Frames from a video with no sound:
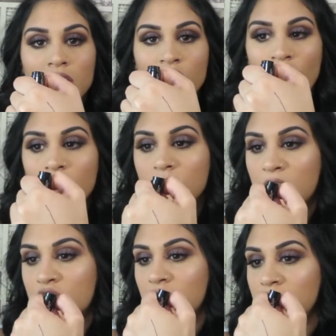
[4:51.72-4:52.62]
You know how
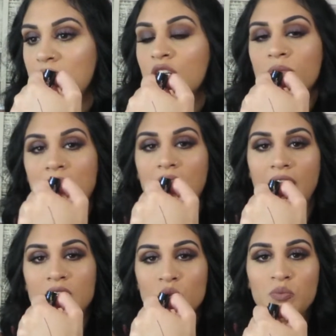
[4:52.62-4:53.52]
much cleaner my
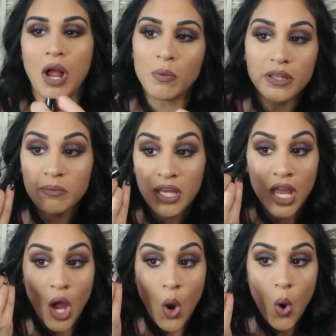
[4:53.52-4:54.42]
lines will probably
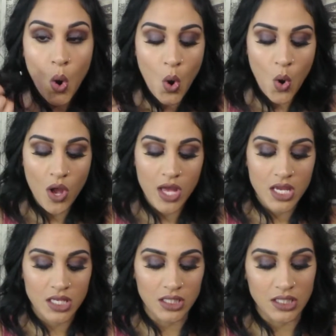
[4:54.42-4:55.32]
be? Oh,
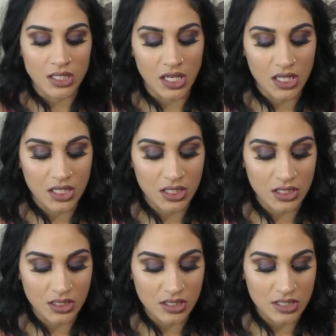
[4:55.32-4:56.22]

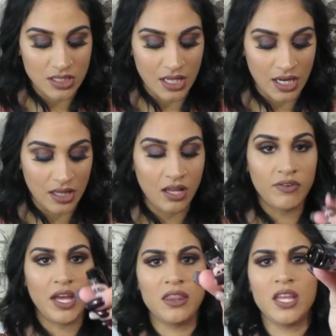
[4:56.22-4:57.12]
yes. And I
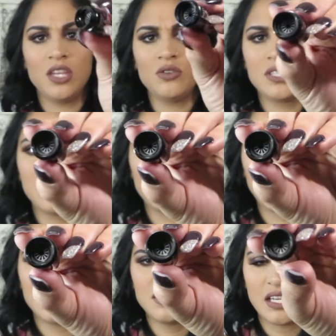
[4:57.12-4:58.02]
love it. And then you see on
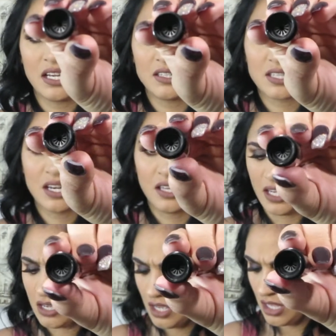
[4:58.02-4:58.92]
the inside, it's kind of
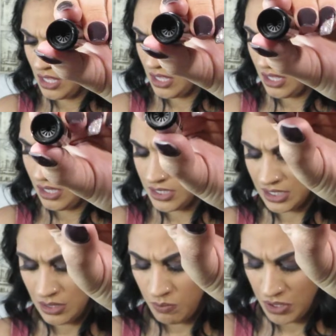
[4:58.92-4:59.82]
like, it's
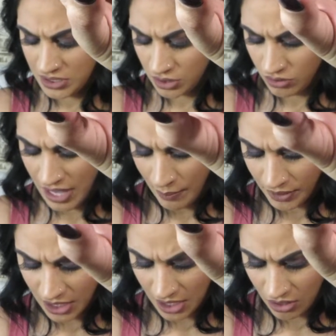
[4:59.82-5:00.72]
like the best little
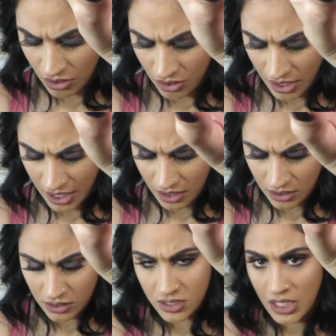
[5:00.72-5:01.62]
applicator,
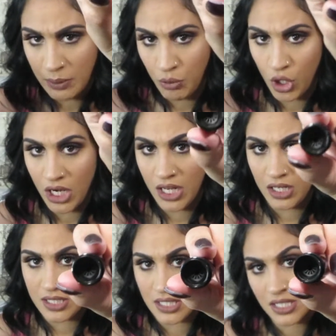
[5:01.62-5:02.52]
like to like put it in
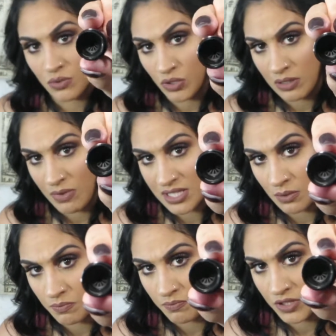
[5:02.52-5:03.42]
because it doesn't really mess
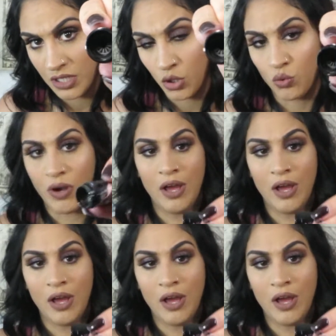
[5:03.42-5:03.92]
up the little